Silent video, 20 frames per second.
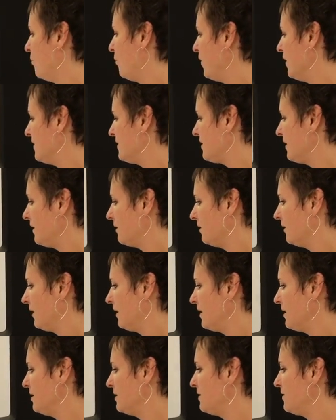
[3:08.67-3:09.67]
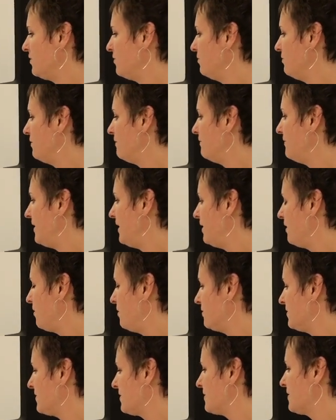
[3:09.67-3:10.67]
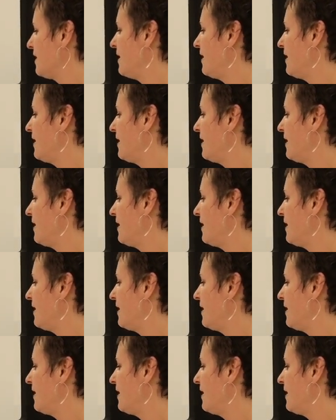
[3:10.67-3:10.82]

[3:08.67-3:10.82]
Once I click into the videos,